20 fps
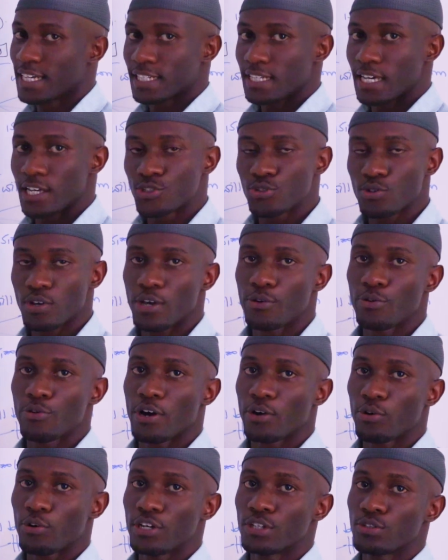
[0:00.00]
that's where you
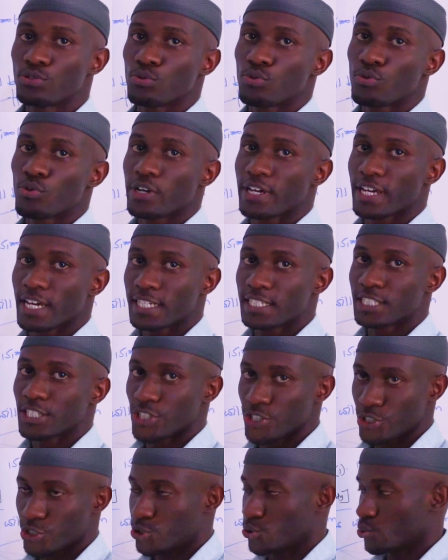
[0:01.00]
are going to get
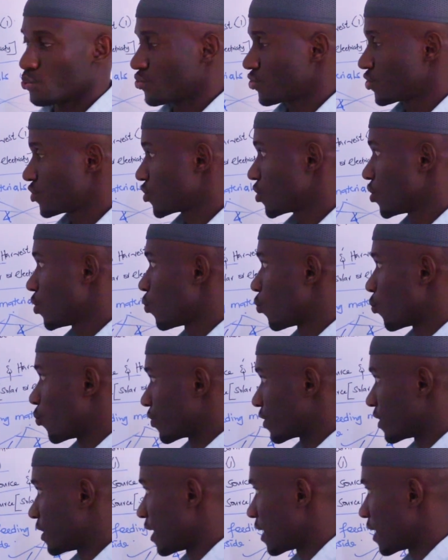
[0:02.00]
issues with